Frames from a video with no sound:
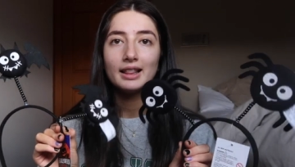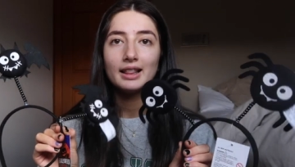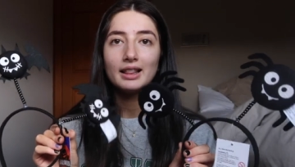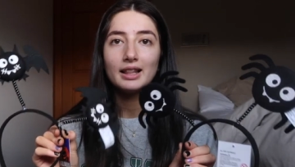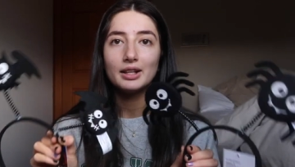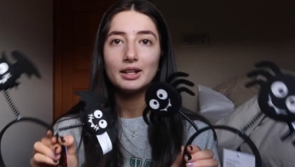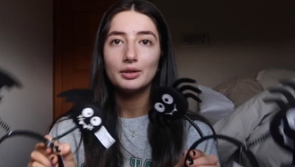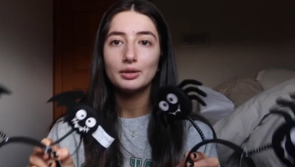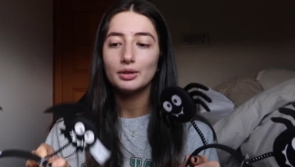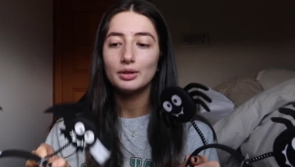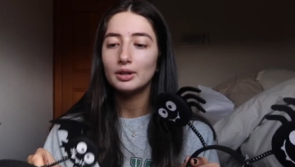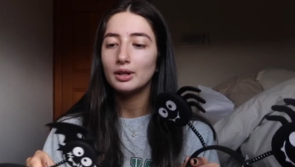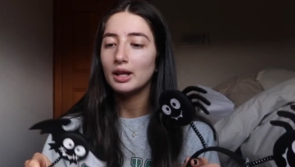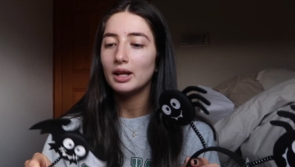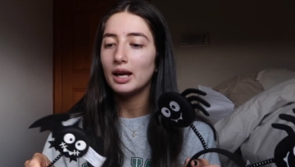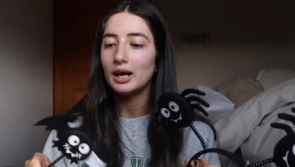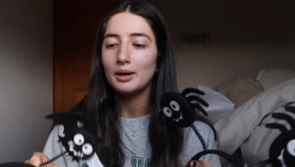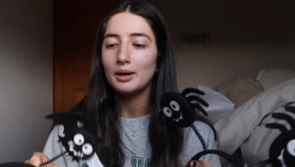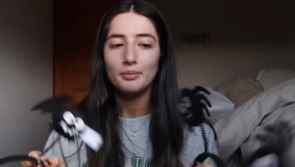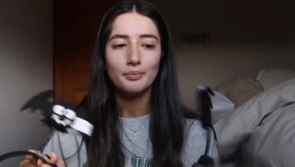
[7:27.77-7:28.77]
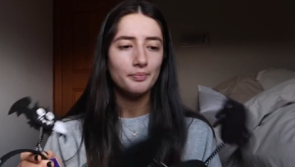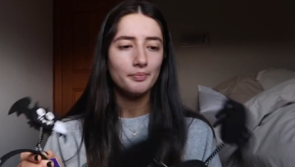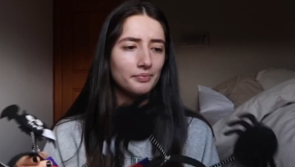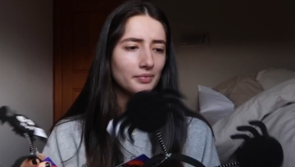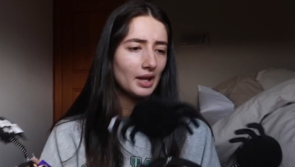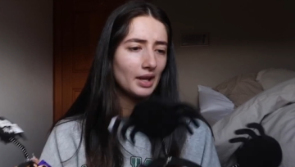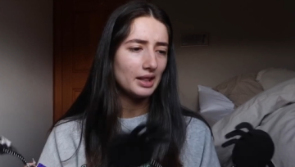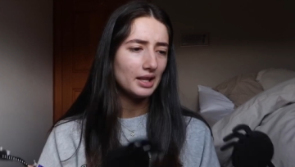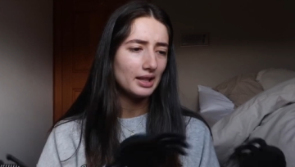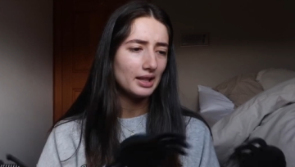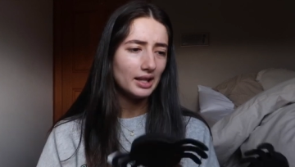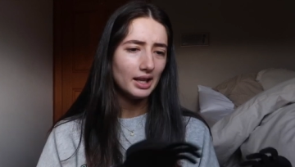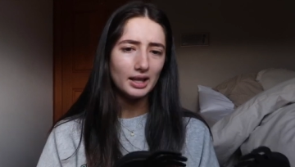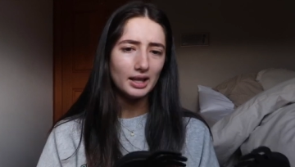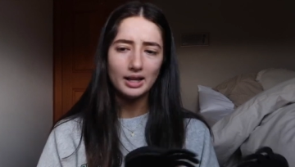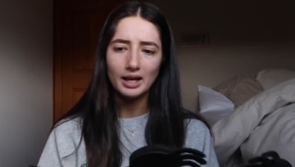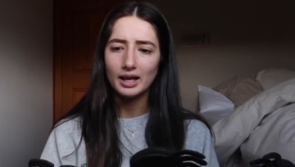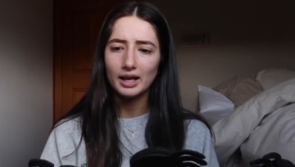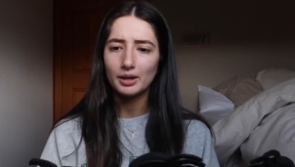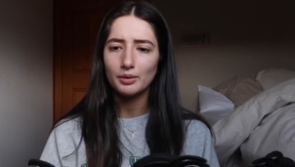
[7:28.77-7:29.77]
little, um, I think
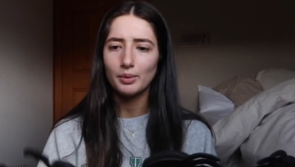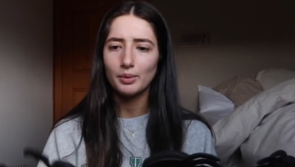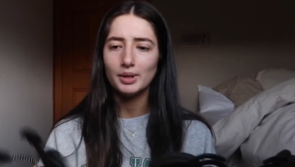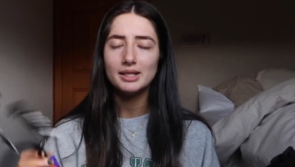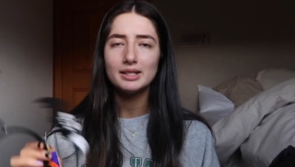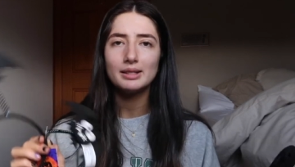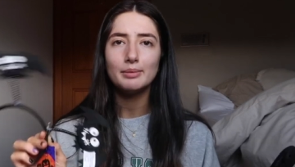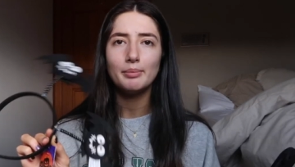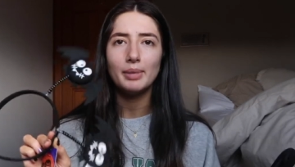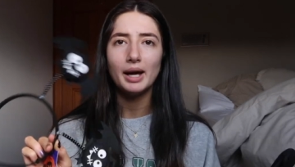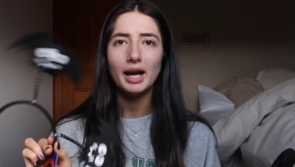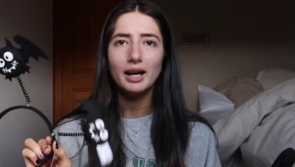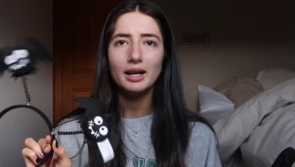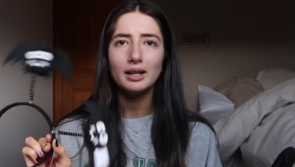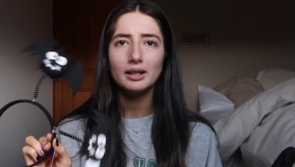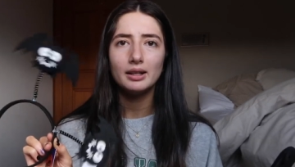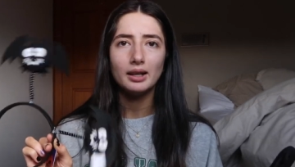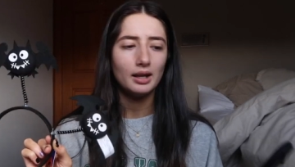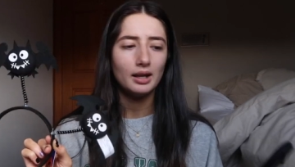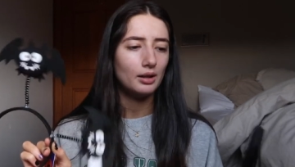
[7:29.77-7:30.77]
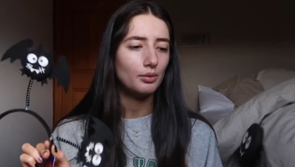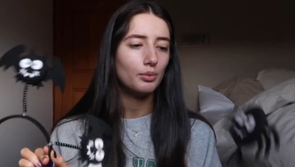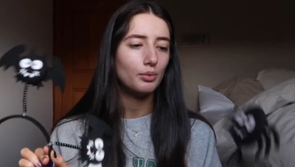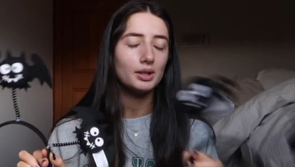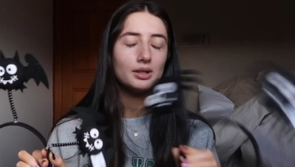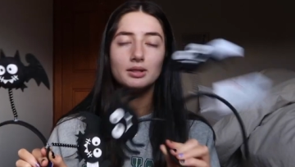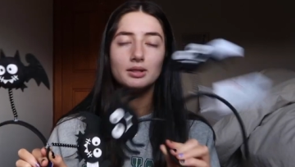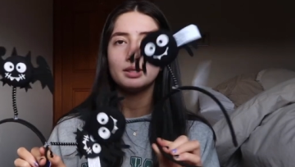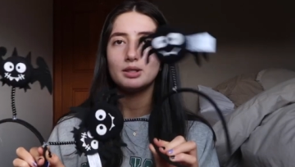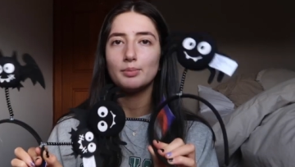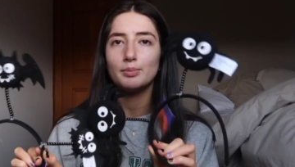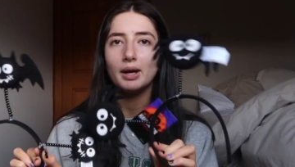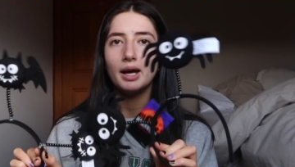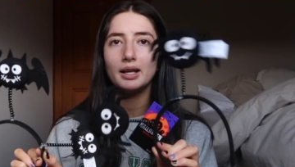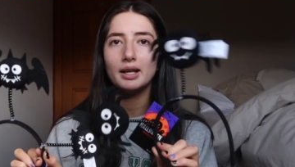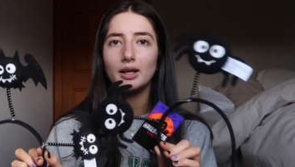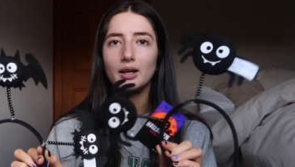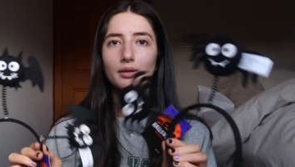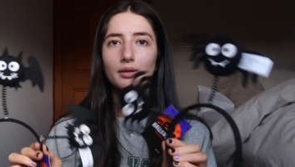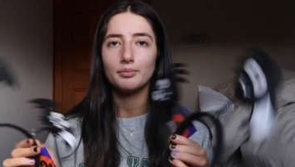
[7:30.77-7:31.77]
they're like, one's a bat and one's a
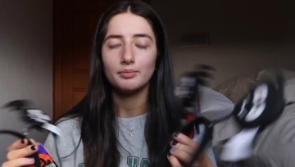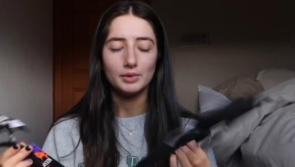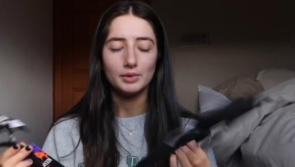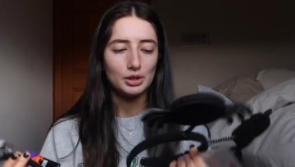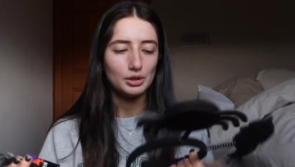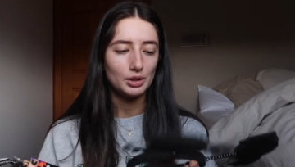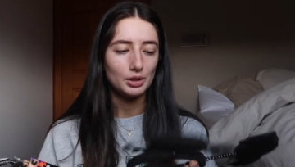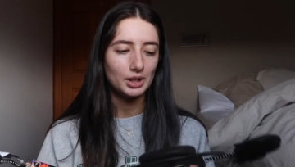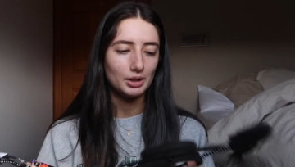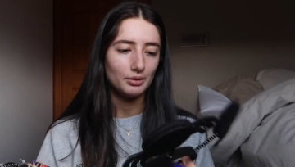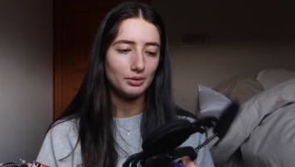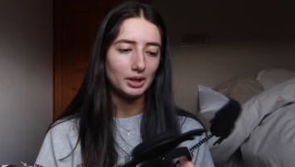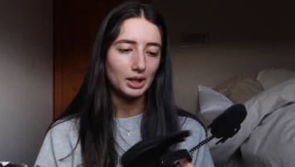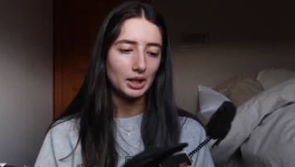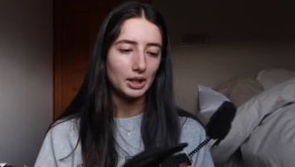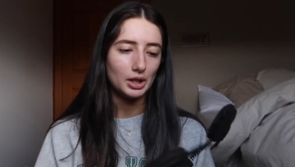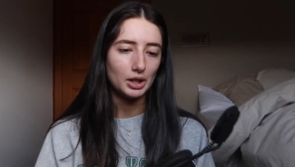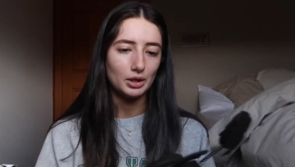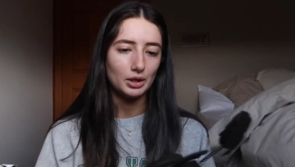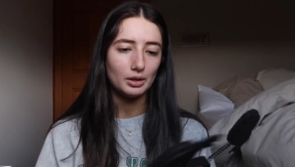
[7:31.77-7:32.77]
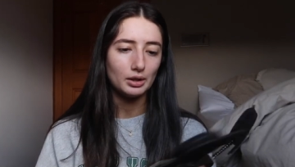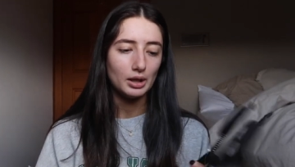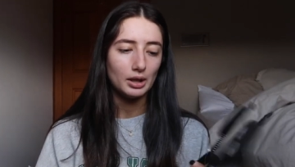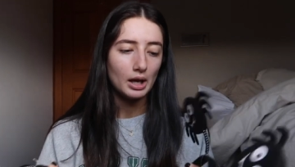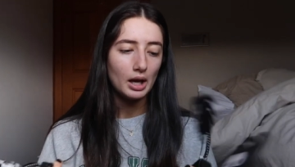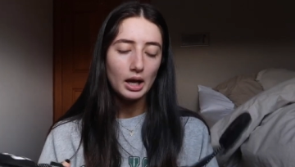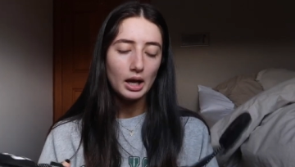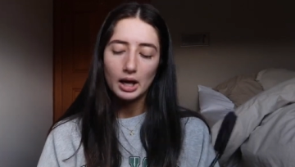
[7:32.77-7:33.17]
spider. So they're really cute.